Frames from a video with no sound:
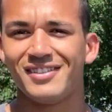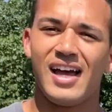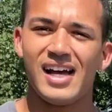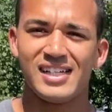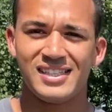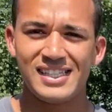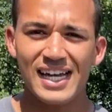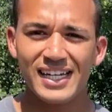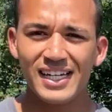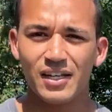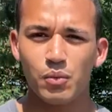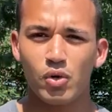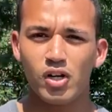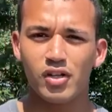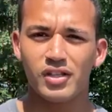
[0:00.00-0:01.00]
A
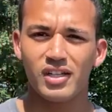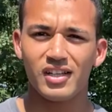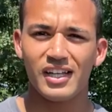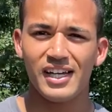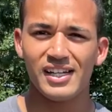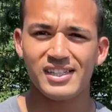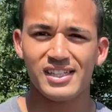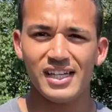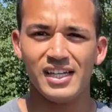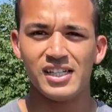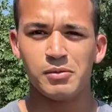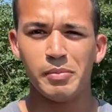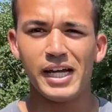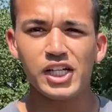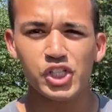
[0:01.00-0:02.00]
second one on the list
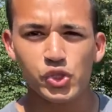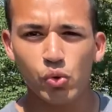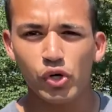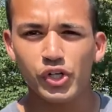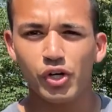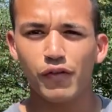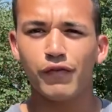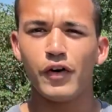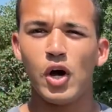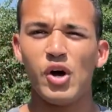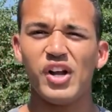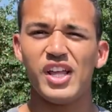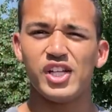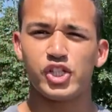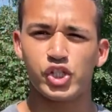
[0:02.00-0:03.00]
is make sure your
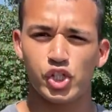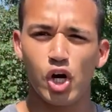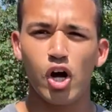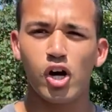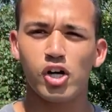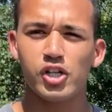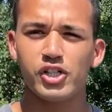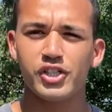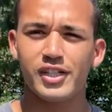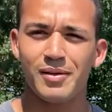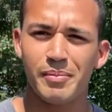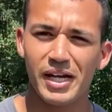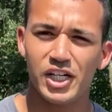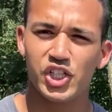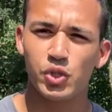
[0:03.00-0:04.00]
phone is charged and
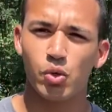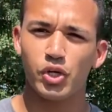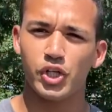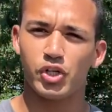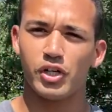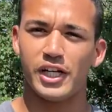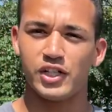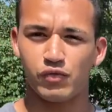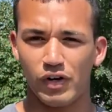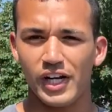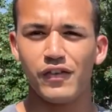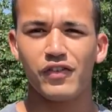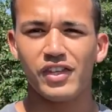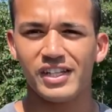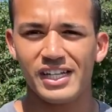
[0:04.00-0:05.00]
make sure it's
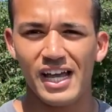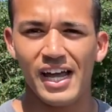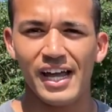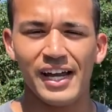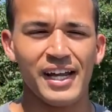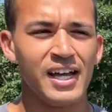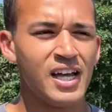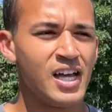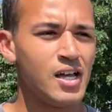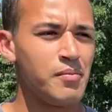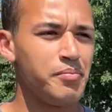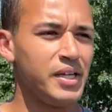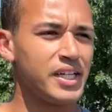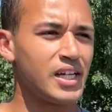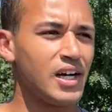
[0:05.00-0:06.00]
ready for the day
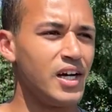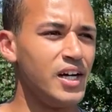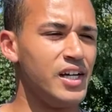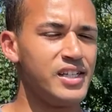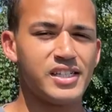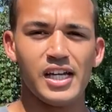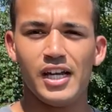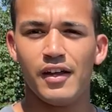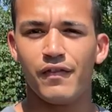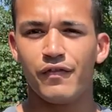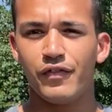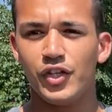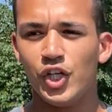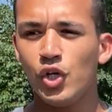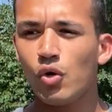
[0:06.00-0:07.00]
because if
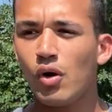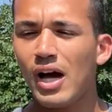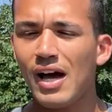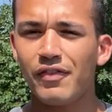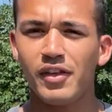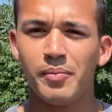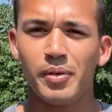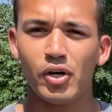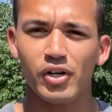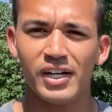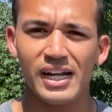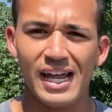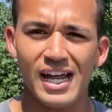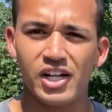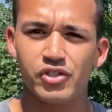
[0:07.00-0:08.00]
you don't have the ability
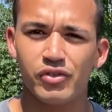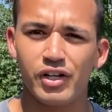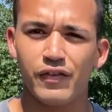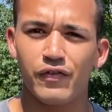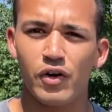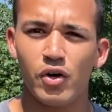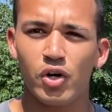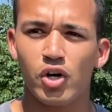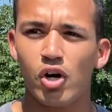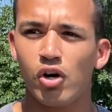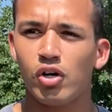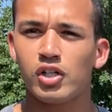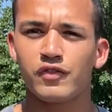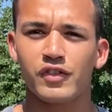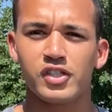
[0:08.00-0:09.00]
to answer any phone
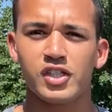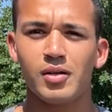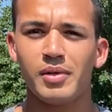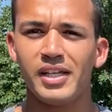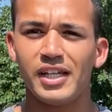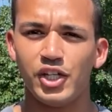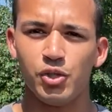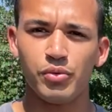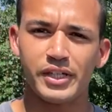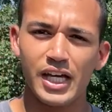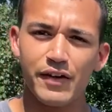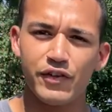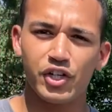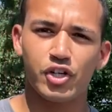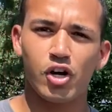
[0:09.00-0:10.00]
calls for somebody that you
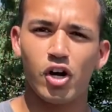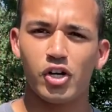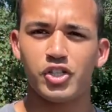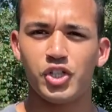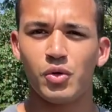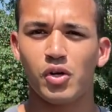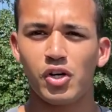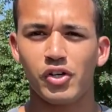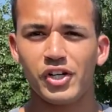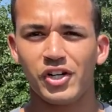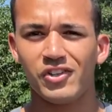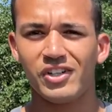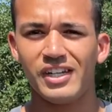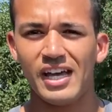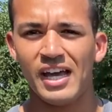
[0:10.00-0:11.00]
give your car to earlier
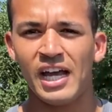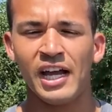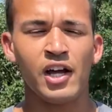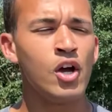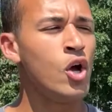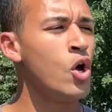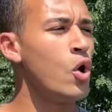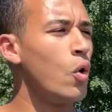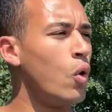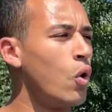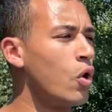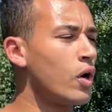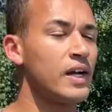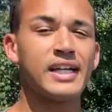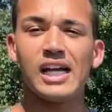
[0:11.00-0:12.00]
in the day,
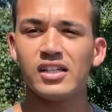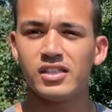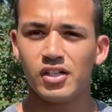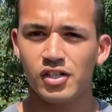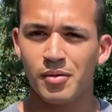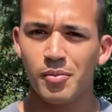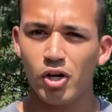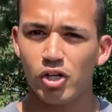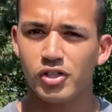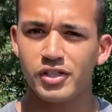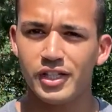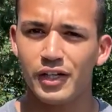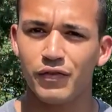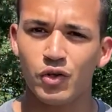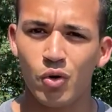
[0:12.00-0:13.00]
or in case there's an
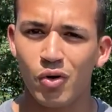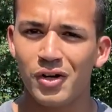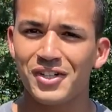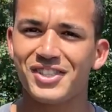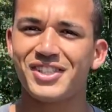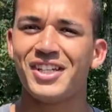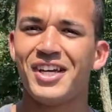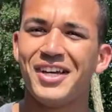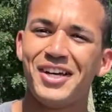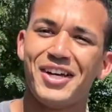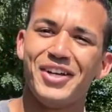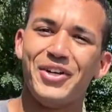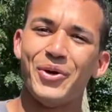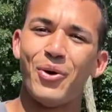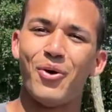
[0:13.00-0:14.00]
emergency, of course,
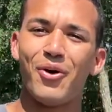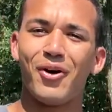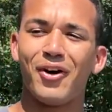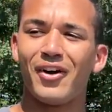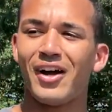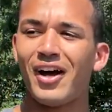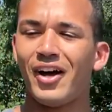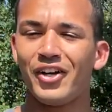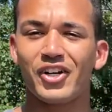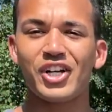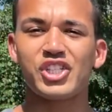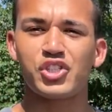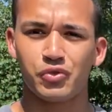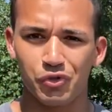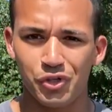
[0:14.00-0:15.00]
you're uh, you're
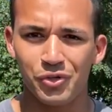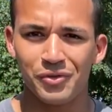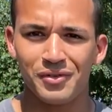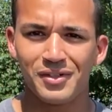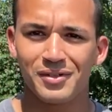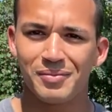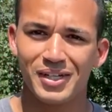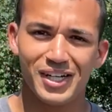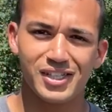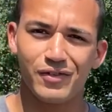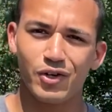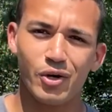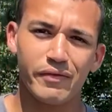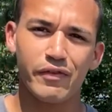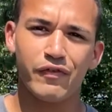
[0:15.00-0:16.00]
kind of screwed because if
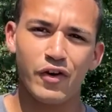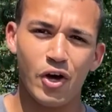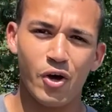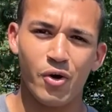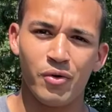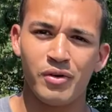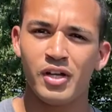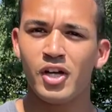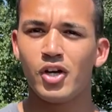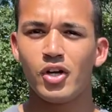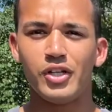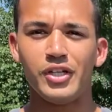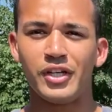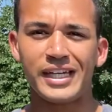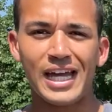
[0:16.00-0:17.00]
you don't have a phone,
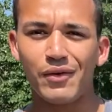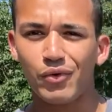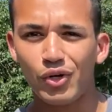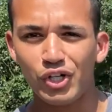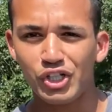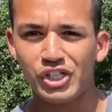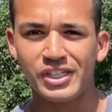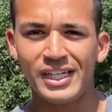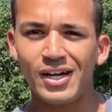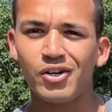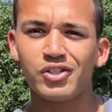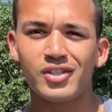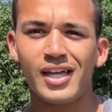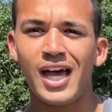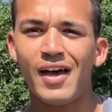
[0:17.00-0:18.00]
you can't really just yell
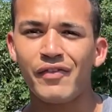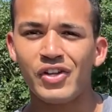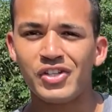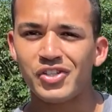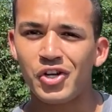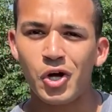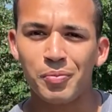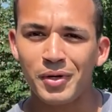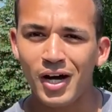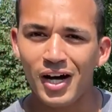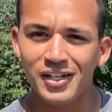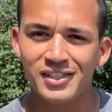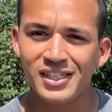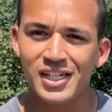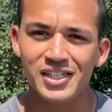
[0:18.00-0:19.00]
into the heavens and hope
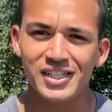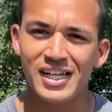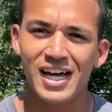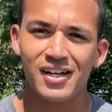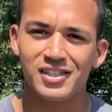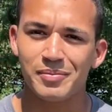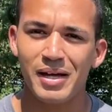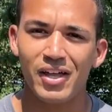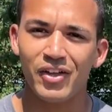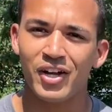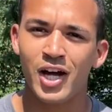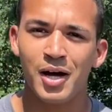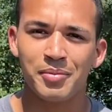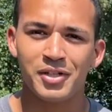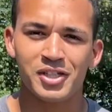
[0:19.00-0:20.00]
God sends you down some
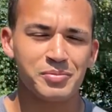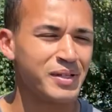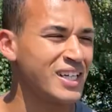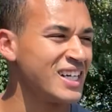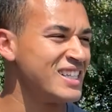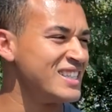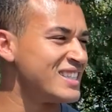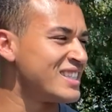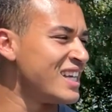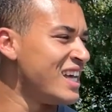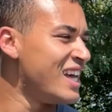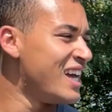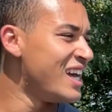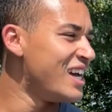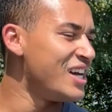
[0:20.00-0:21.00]
helicopters because
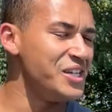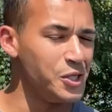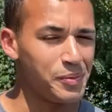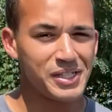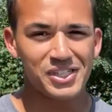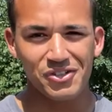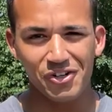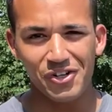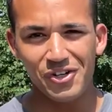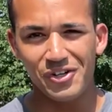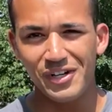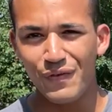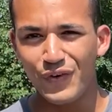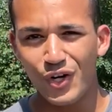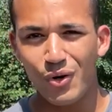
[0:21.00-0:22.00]
you'll be
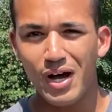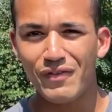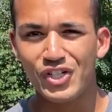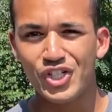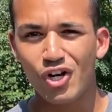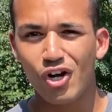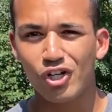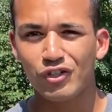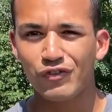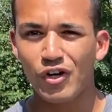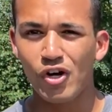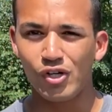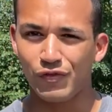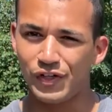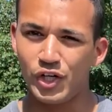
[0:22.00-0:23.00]
screwed if you don't have a charged
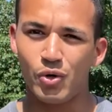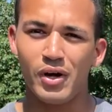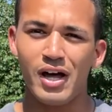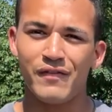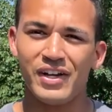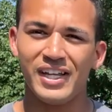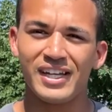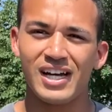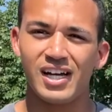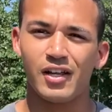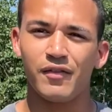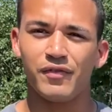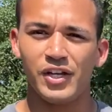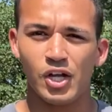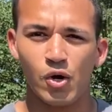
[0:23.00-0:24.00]
phone, if you don't have any kind
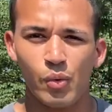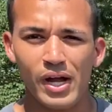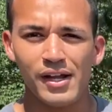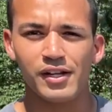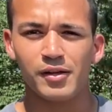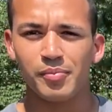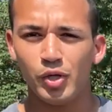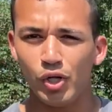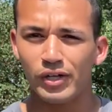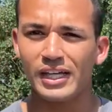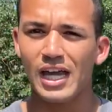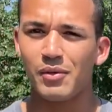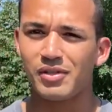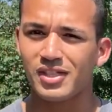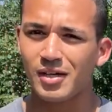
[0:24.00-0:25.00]
of you know way to
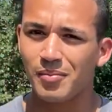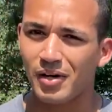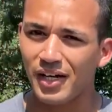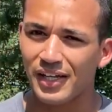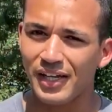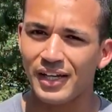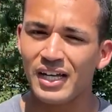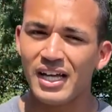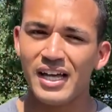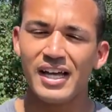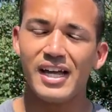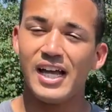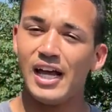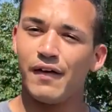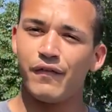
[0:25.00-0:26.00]
communicate with somebody
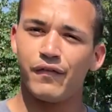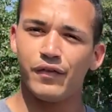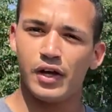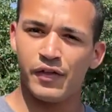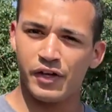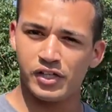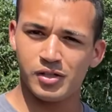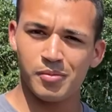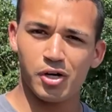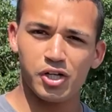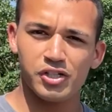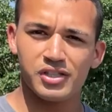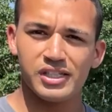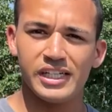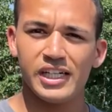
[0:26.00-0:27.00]
if there's an
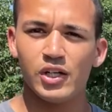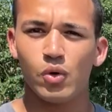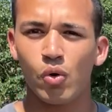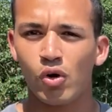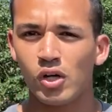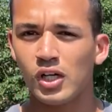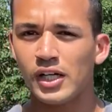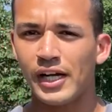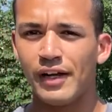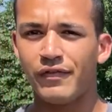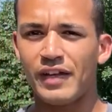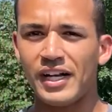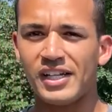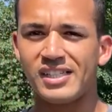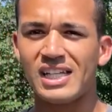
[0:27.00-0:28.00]
emergency or if
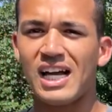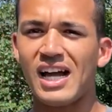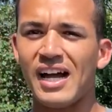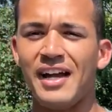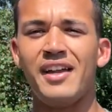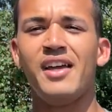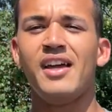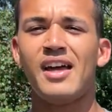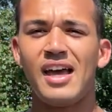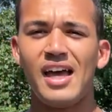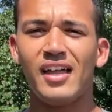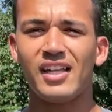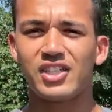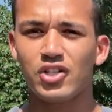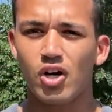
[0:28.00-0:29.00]
they decide,
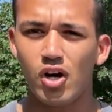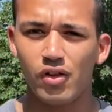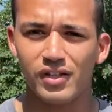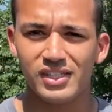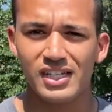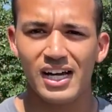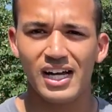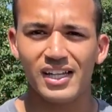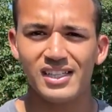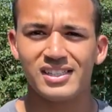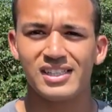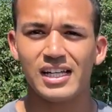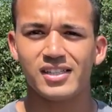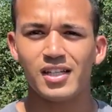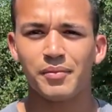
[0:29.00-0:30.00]
hey, let's call this guy, let's
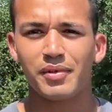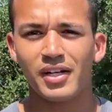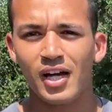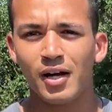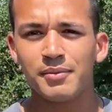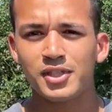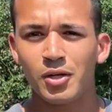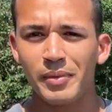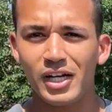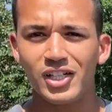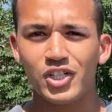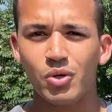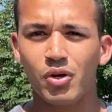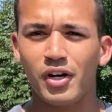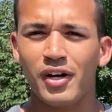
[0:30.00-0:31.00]
set something up. So make
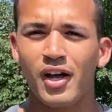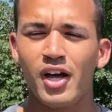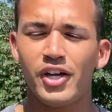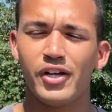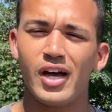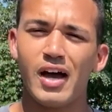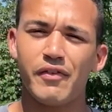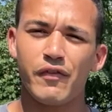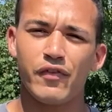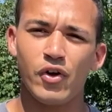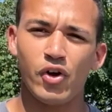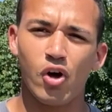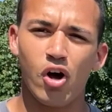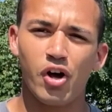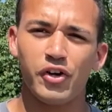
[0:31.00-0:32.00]
sure you have your
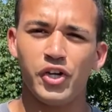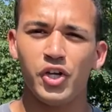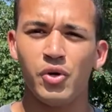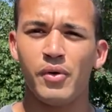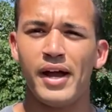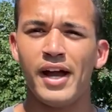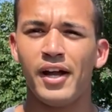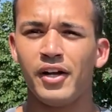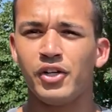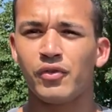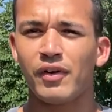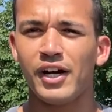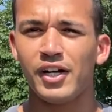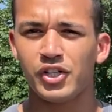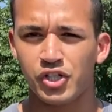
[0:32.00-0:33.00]
phone on you and you're
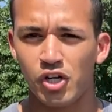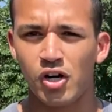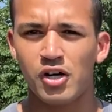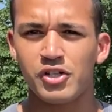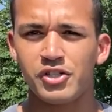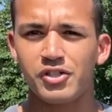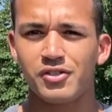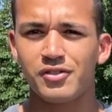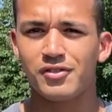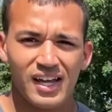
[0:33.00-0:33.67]
ready to charge.